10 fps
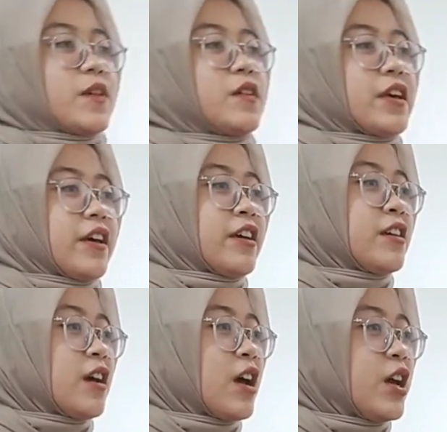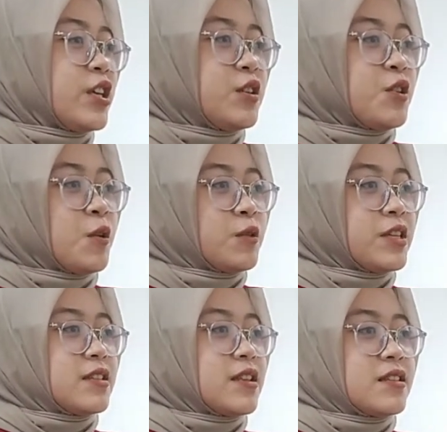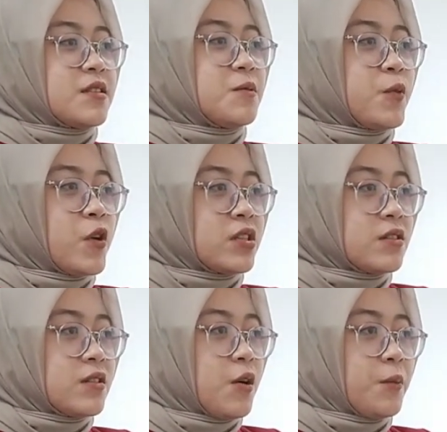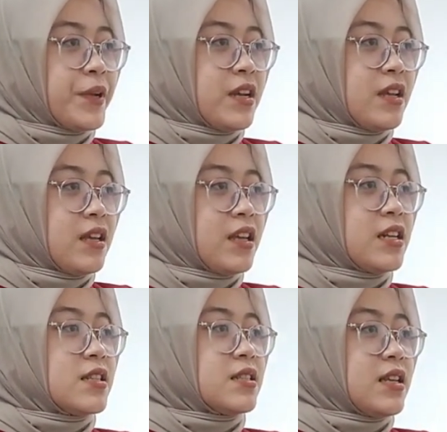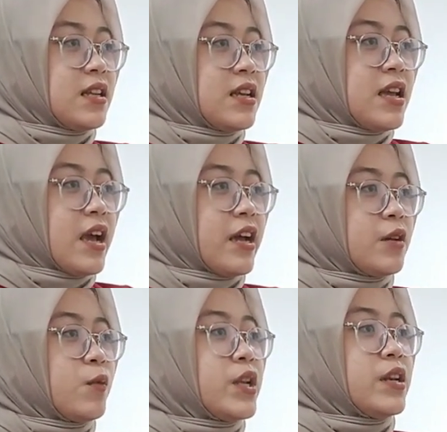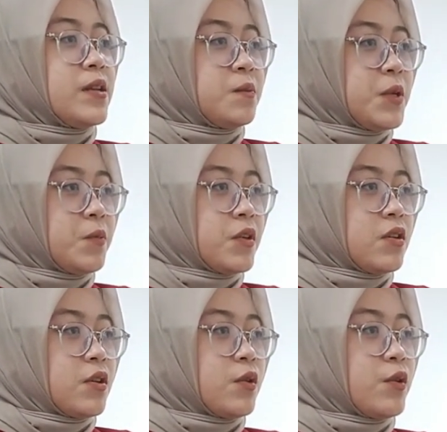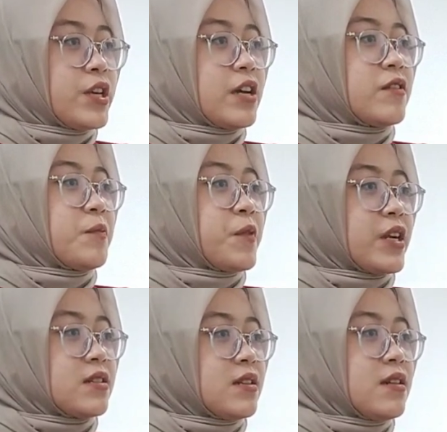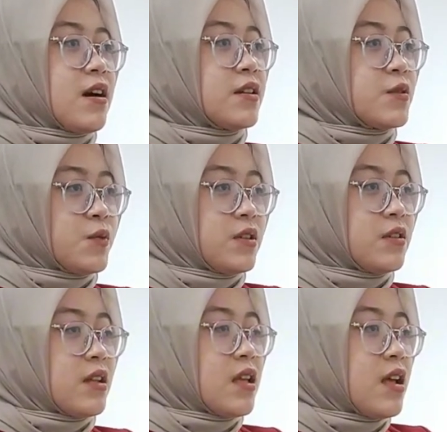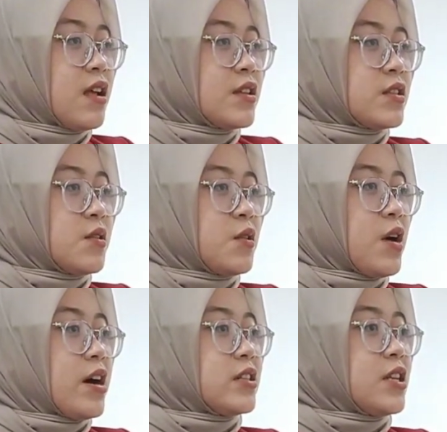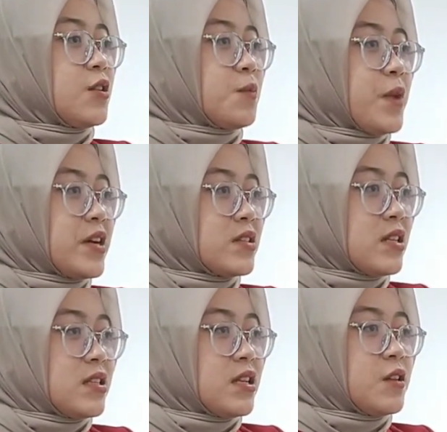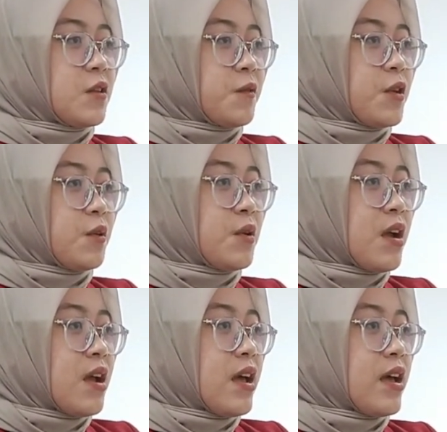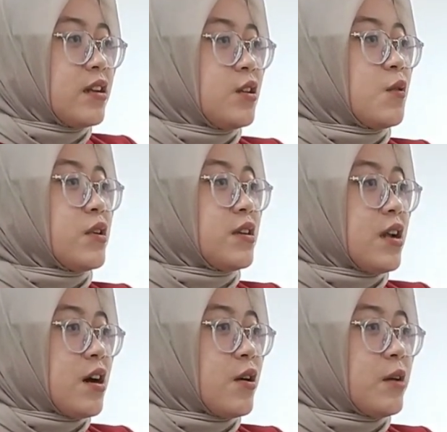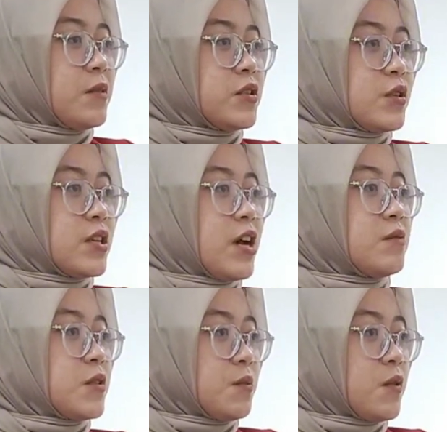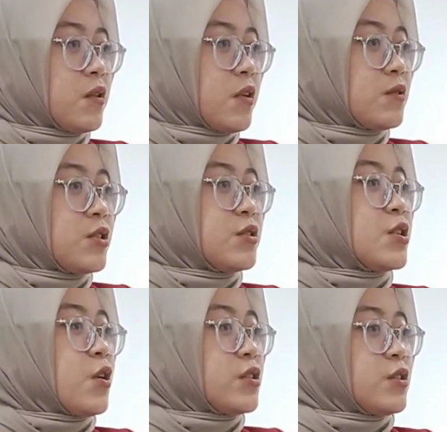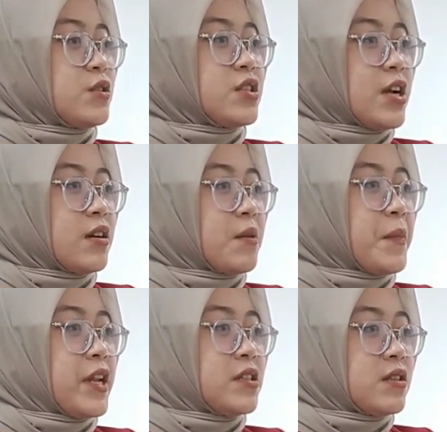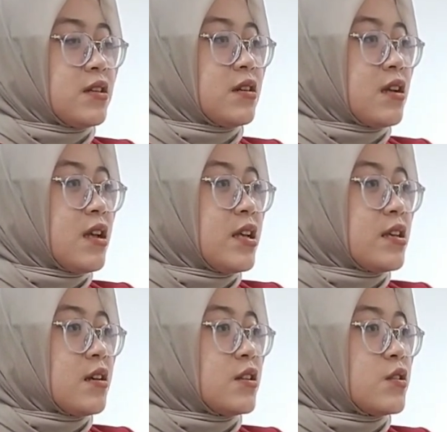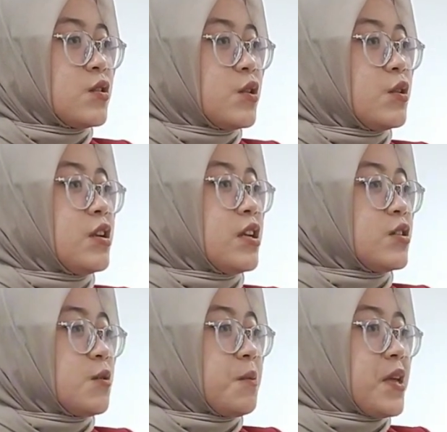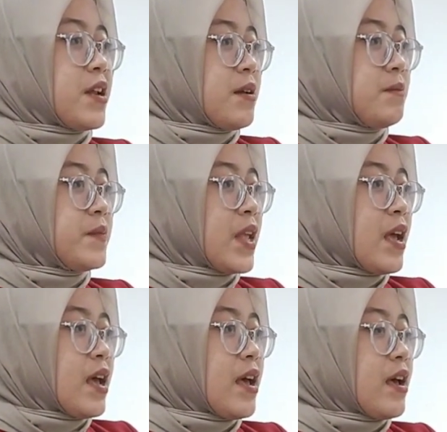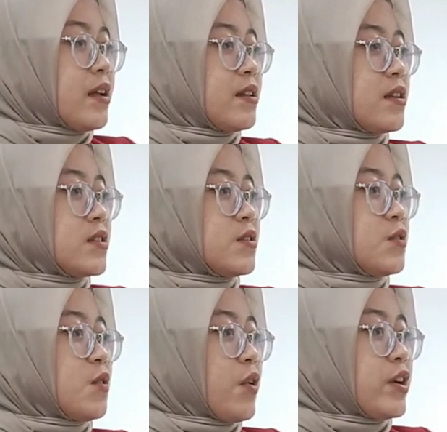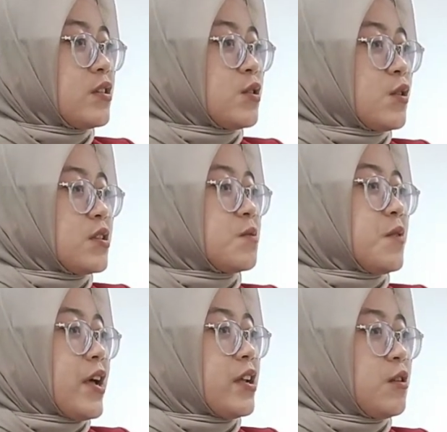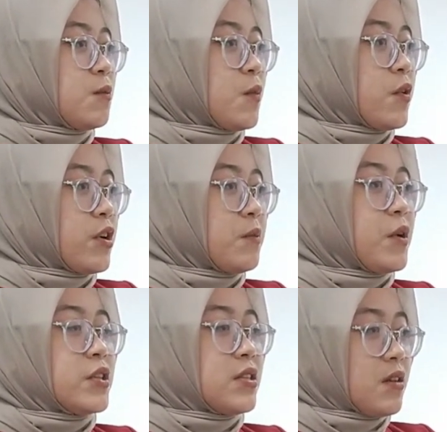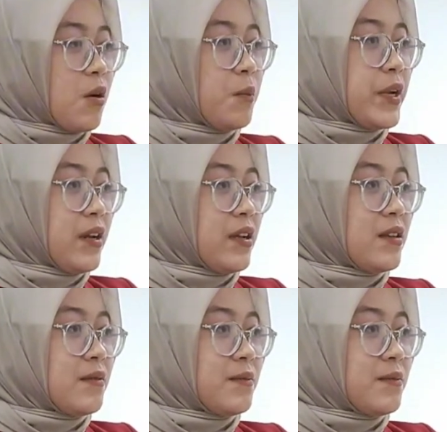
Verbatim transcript: Okay, you know, this is important company in the city and we need people who can represent us well. So I fast this interview and you are now able to come tomorrow to talk to general manager because you need to meet him and he's going to explain you more about the company.